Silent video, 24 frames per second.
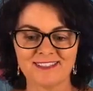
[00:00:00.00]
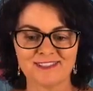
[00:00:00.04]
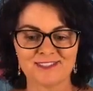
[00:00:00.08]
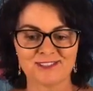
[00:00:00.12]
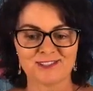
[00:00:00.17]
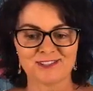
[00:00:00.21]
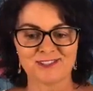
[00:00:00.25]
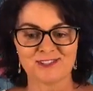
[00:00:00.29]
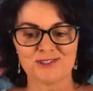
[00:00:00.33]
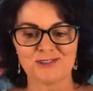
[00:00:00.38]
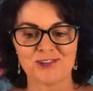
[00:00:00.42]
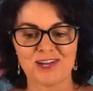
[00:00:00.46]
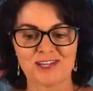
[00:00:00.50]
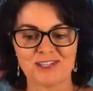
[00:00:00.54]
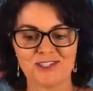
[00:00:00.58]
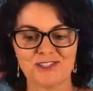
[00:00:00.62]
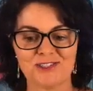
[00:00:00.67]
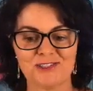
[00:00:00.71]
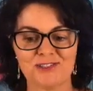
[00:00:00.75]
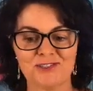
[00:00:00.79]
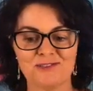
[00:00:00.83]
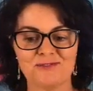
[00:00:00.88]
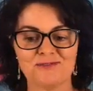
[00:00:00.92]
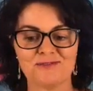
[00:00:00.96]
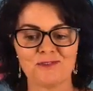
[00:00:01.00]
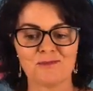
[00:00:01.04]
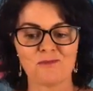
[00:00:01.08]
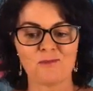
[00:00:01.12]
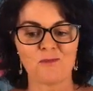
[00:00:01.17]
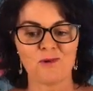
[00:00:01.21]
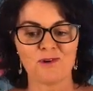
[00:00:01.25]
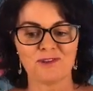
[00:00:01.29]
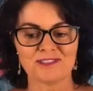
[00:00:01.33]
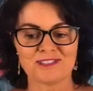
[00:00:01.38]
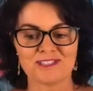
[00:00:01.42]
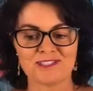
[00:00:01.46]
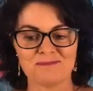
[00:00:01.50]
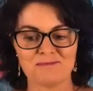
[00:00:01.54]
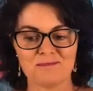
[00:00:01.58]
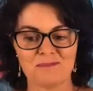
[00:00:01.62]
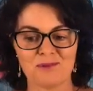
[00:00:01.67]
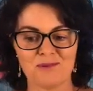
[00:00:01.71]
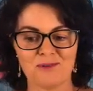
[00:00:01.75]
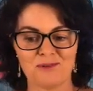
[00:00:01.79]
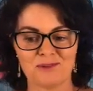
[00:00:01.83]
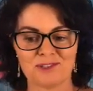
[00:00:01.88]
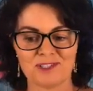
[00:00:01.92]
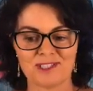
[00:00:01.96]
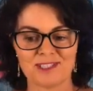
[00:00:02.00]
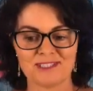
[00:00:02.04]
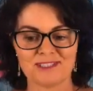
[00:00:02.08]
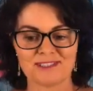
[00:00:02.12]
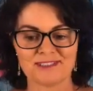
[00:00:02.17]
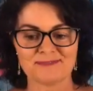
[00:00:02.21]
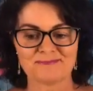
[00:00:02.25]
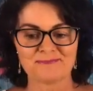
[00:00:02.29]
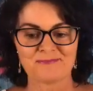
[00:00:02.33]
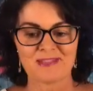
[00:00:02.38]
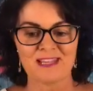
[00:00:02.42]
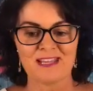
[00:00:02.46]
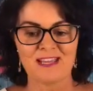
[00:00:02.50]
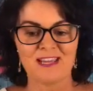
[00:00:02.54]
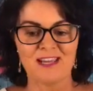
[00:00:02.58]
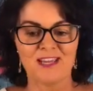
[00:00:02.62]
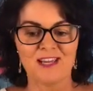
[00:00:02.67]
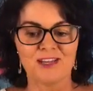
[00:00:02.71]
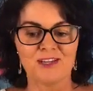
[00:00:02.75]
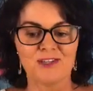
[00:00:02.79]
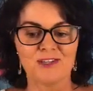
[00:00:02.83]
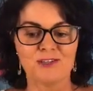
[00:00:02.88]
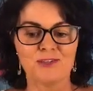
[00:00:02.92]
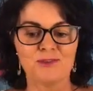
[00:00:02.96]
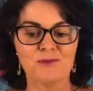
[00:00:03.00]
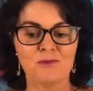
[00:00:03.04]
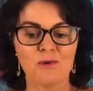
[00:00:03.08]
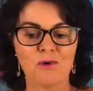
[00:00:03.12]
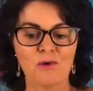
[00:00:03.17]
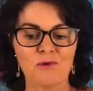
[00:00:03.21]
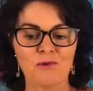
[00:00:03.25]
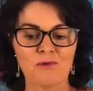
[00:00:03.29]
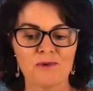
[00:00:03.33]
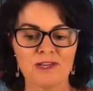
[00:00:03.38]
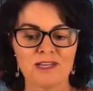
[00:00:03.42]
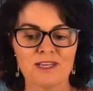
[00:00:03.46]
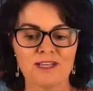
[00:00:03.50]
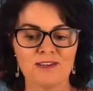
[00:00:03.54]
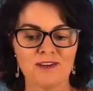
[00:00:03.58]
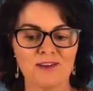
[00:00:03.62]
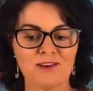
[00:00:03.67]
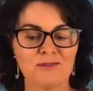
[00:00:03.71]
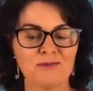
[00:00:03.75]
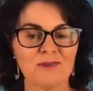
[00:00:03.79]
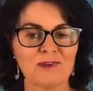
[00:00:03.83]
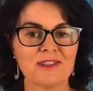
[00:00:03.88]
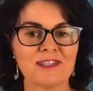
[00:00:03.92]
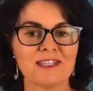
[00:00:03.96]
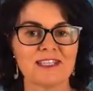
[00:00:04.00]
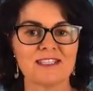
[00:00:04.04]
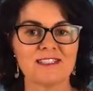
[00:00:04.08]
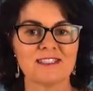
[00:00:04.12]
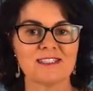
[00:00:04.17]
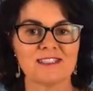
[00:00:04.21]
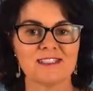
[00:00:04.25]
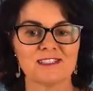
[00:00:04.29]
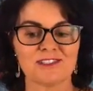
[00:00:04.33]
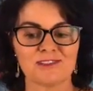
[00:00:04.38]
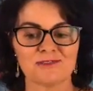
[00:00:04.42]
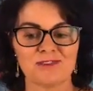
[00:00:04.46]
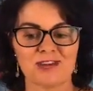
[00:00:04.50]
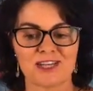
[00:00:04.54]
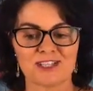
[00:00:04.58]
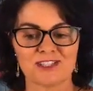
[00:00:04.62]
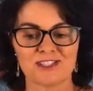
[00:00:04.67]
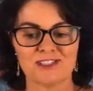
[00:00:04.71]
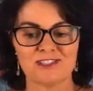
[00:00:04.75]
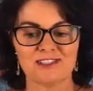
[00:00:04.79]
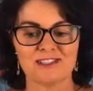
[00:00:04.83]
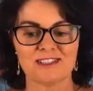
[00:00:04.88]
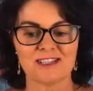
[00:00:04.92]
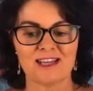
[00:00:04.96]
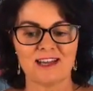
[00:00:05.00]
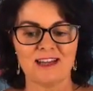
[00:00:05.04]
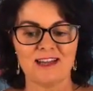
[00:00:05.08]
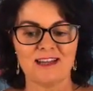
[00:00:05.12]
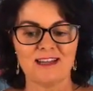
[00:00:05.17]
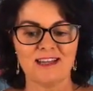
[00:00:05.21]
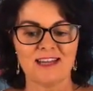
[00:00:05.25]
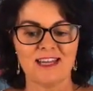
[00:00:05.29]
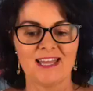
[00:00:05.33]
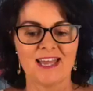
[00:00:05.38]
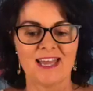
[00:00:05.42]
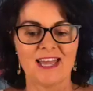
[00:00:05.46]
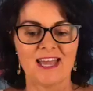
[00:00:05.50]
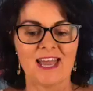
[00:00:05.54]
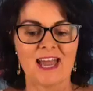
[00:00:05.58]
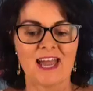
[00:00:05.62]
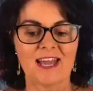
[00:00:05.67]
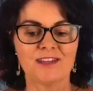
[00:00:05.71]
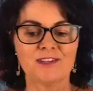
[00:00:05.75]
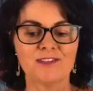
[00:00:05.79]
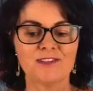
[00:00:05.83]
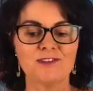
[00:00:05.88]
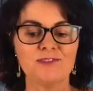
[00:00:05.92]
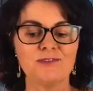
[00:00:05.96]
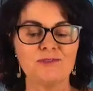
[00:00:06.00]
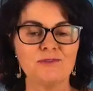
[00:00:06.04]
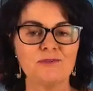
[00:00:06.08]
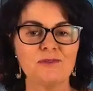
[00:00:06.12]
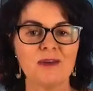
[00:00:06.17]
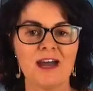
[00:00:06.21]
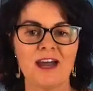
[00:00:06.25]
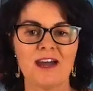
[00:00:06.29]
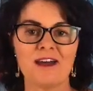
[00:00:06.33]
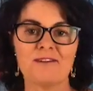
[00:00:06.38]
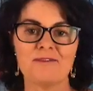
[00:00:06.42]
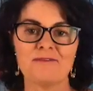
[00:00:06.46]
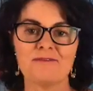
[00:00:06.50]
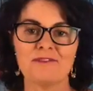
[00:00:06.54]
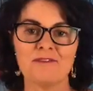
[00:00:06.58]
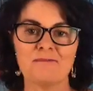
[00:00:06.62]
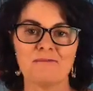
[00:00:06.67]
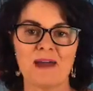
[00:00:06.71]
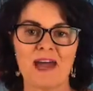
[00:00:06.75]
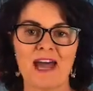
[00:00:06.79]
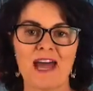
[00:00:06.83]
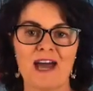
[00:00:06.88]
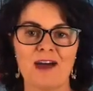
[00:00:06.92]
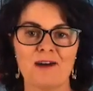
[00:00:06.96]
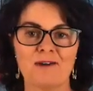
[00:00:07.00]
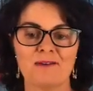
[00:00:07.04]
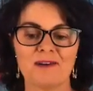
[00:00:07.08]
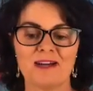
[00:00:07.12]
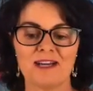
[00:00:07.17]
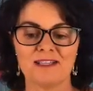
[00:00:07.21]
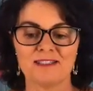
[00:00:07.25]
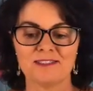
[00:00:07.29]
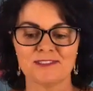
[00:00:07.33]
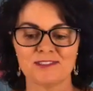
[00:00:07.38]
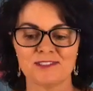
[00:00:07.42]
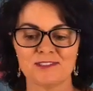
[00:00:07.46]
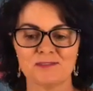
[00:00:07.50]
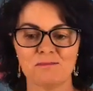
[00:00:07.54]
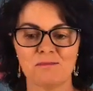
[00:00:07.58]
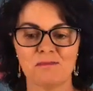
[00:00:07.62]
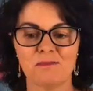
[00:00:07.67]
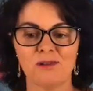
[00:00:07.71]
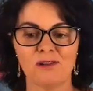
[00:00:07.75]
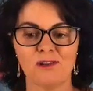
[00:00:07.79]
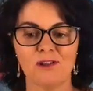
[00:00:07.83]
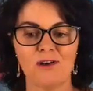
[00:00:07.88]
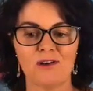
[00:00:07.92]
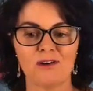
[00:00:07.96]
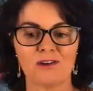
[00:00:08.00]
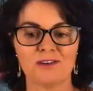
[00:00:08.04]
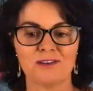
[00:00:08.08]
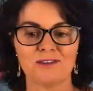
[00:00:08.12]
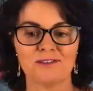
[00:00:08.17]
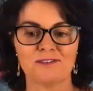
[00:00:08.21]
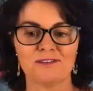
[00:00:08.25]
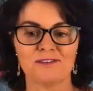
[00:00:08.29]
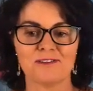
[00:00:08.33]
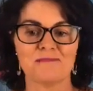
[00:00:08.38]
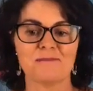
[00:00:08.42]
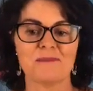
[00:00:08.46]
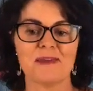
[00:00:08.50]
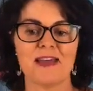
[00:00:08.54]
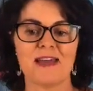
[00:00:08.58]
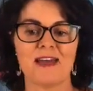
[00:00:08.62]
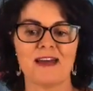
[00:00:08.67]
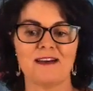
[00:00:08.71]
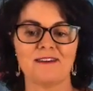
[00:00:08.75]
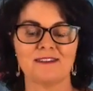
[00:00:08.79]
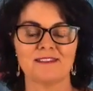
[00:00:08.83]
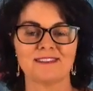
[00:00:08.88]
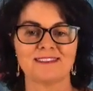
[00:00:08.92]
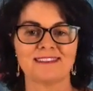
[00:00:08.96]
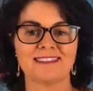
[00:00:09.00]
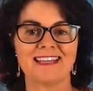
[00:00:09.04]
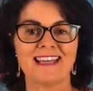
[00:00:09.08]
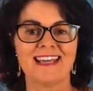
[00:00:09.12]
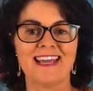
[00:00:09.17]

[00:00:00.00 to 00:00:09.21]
that distracts you from what's important. You already know what these distractions are and you have the power to block them out.